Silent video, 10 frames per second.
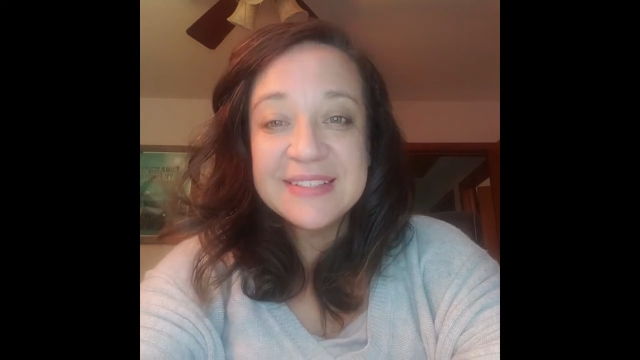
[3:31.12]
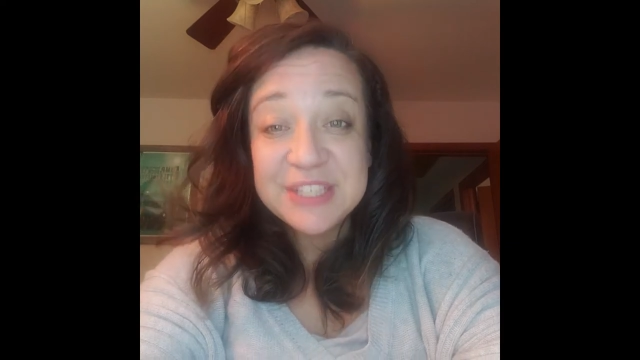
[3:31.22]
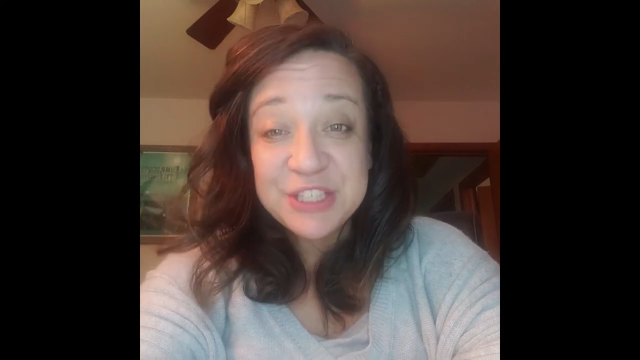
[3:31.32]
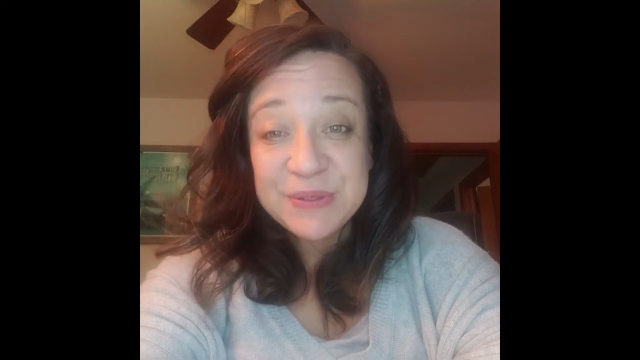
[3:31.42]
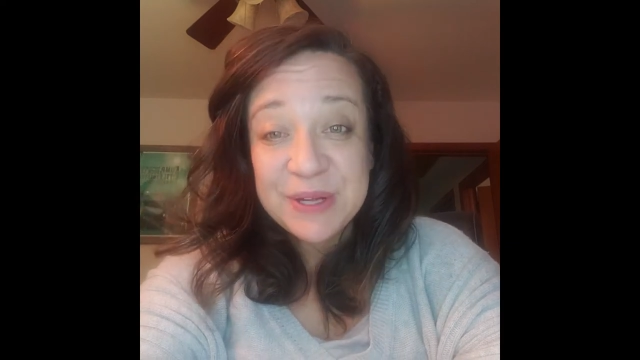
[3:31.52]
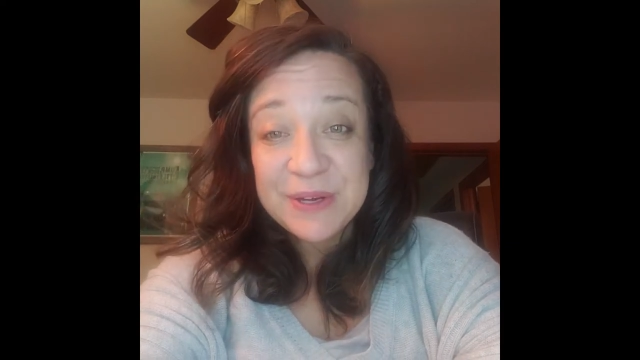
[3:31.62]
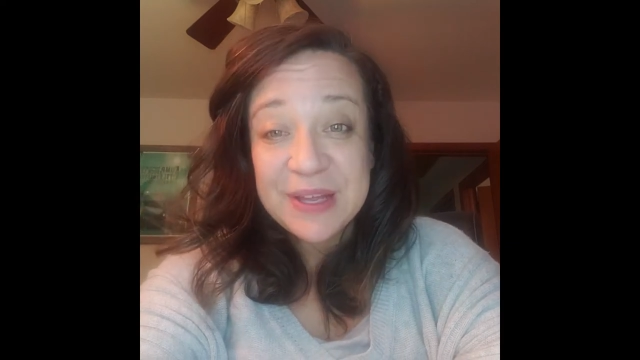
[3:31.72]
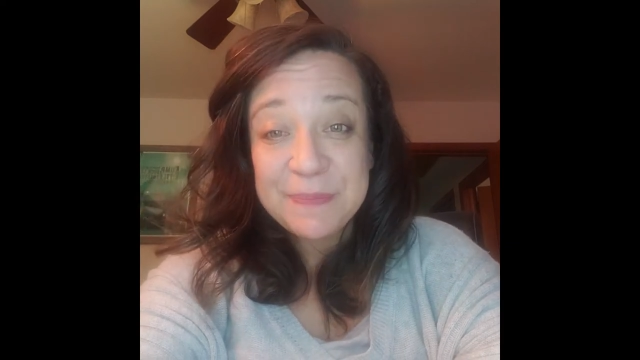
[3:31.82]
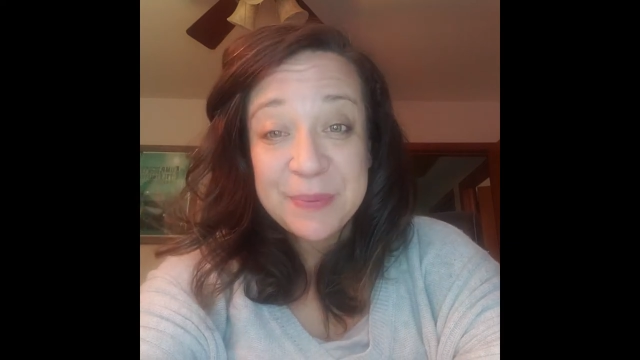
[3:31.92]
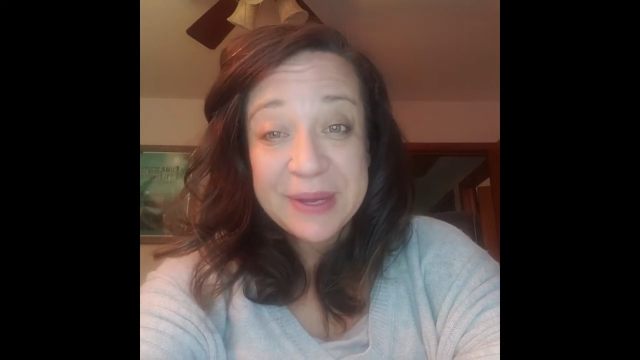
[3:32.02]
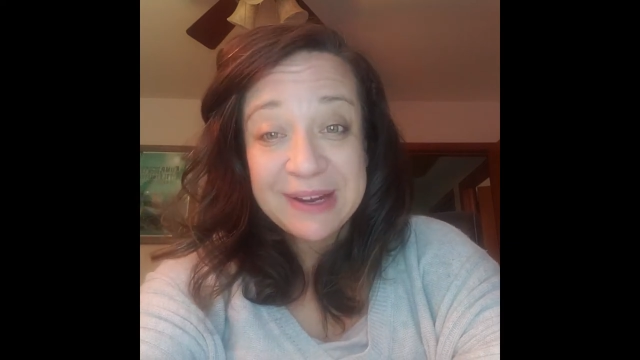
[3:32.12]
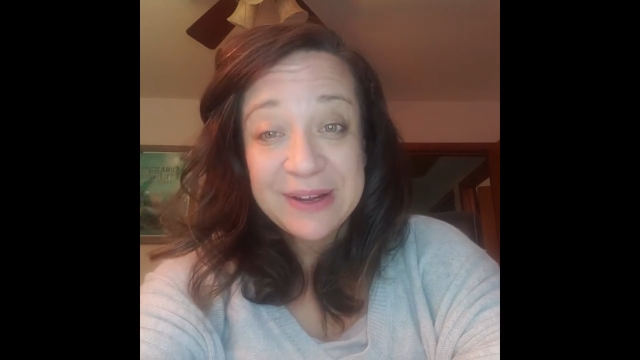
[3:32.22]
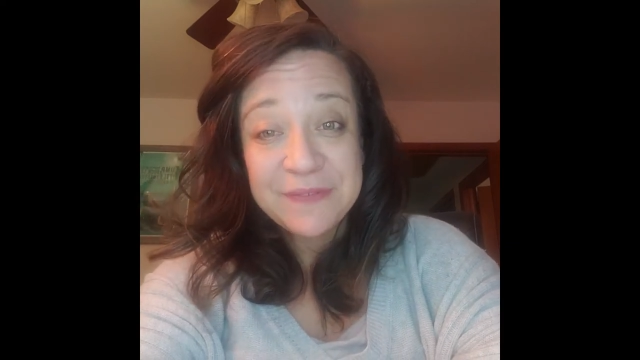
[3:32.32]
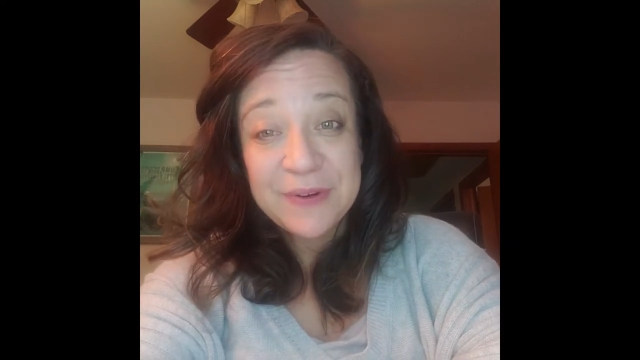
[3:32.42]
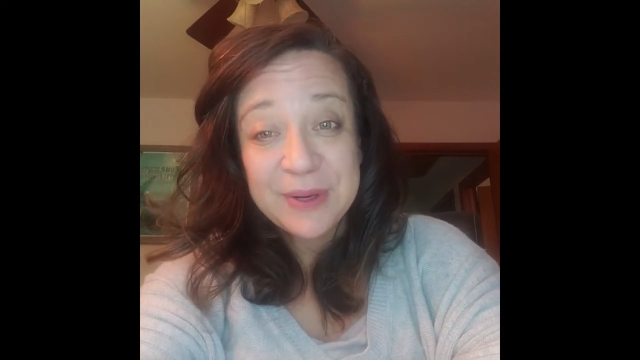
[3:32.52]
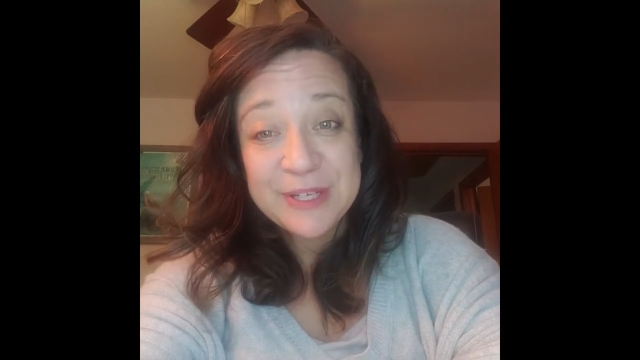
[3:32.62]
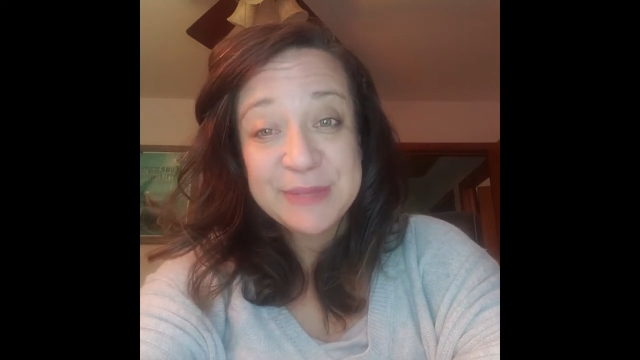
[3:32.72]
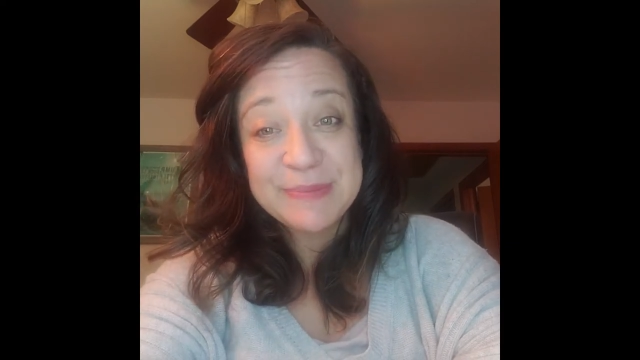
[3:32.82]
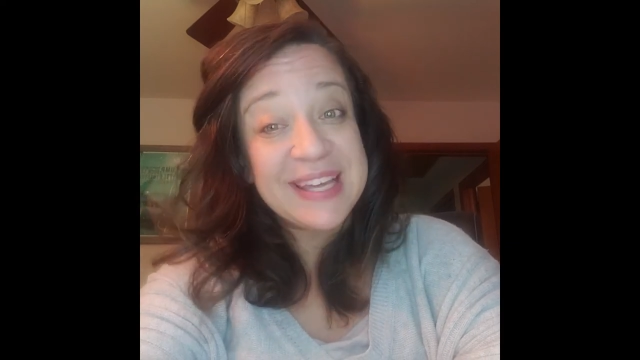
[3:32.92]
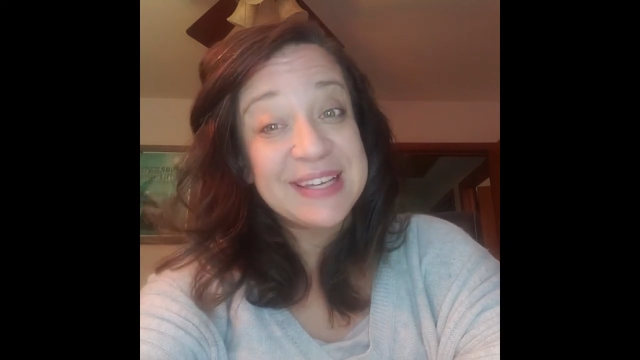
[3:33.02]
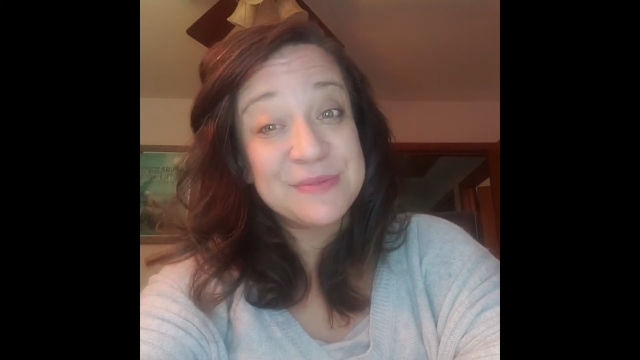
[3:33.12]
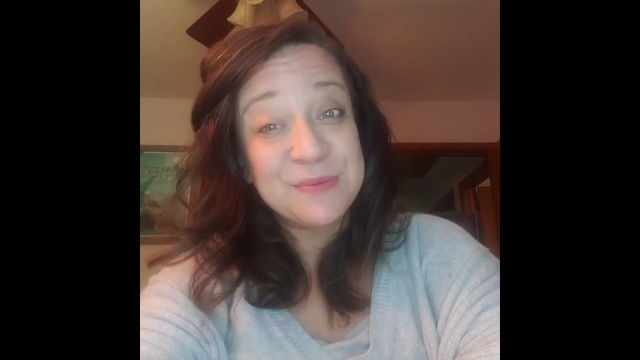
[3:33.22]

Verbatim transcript: Did you know that preparing for worship takes